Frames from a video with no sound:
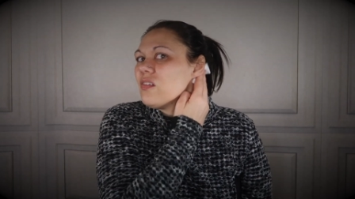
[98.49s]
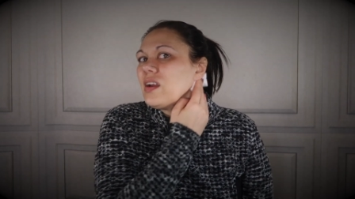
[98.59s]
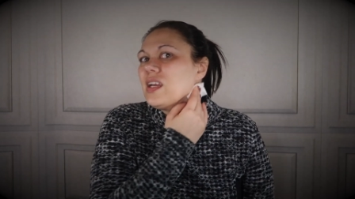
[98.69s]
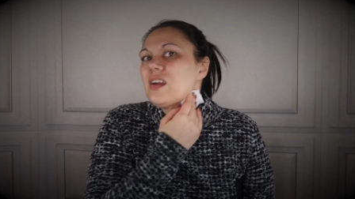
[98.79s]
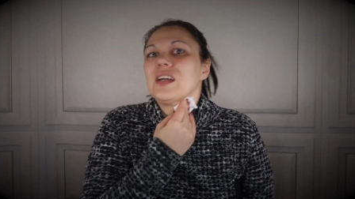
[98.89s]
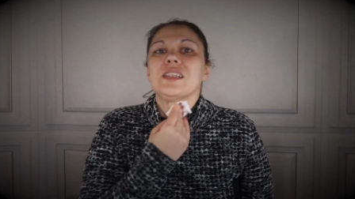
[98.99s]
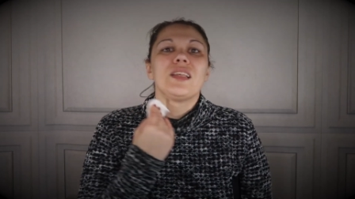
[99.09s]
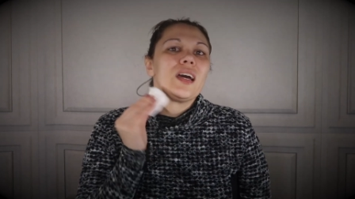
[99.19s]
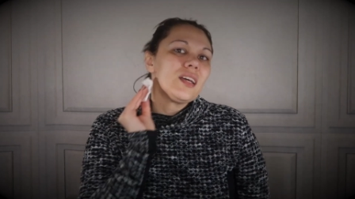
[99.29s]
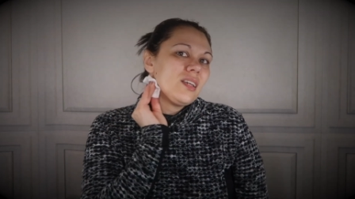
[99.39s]
right here
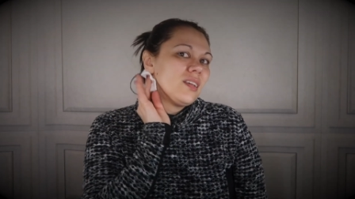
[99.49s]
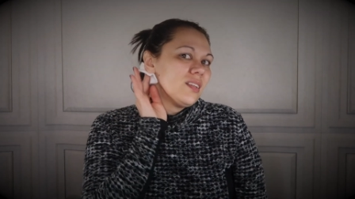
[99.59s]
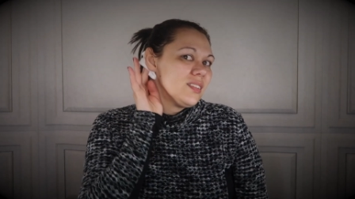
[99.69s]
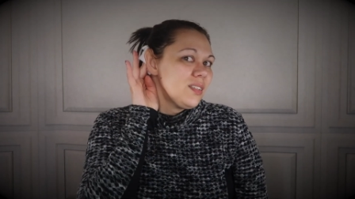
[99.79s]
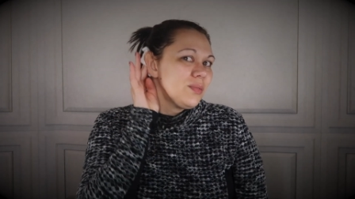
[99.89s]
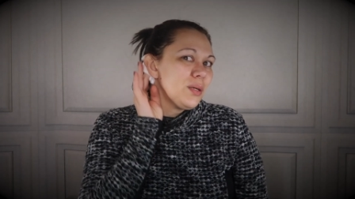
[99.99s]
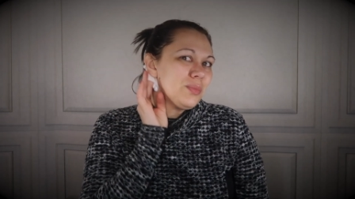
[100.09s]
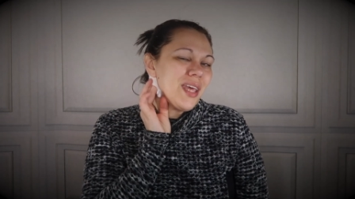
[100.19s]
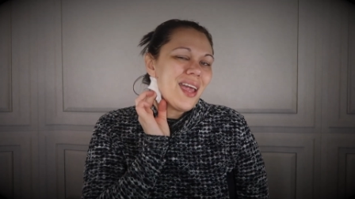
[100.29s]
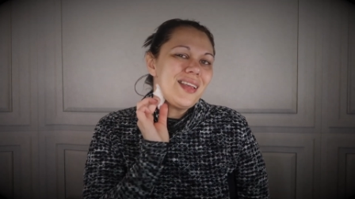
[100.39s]
because that
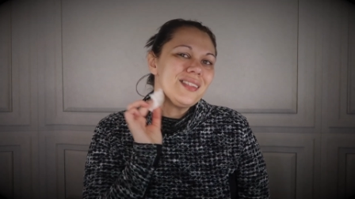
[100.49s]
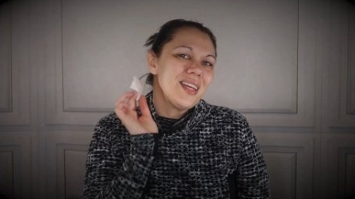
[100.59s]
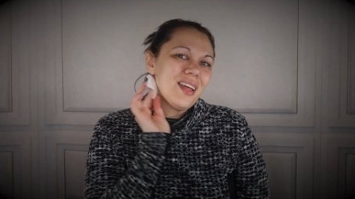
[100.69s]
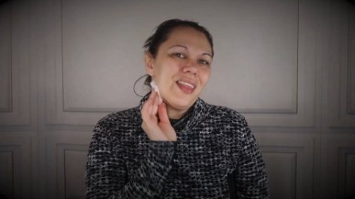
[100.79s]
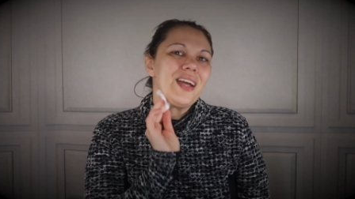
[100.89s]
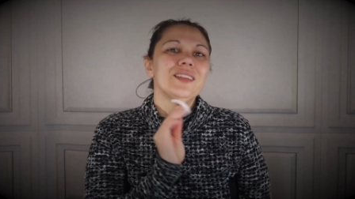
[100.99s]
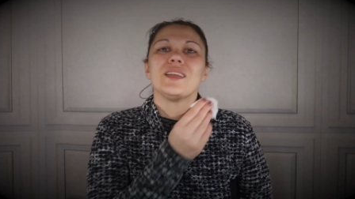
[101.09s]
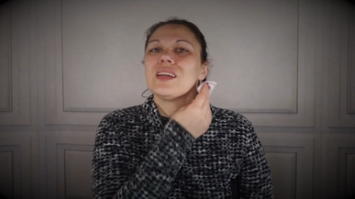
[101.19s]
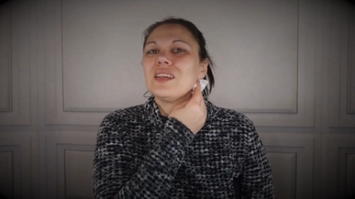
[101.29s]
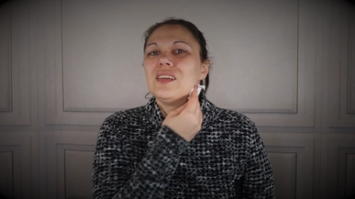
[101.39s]
sometimes that gets
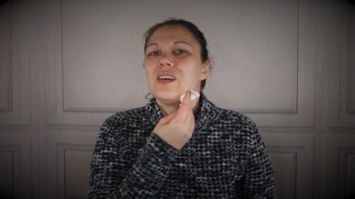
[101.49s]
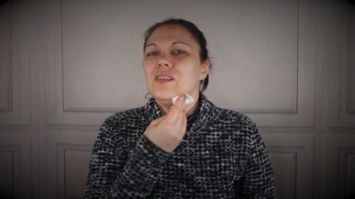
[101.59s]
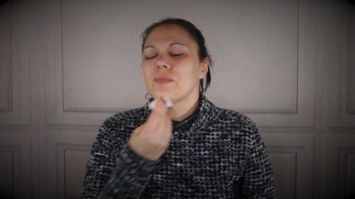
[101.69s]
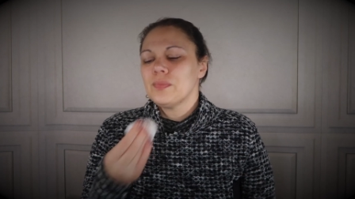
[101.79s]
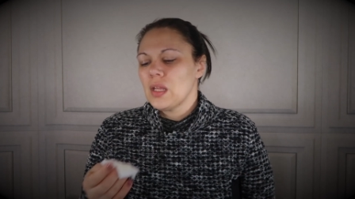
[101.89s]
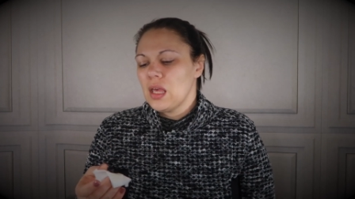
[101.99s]
neglected, you know?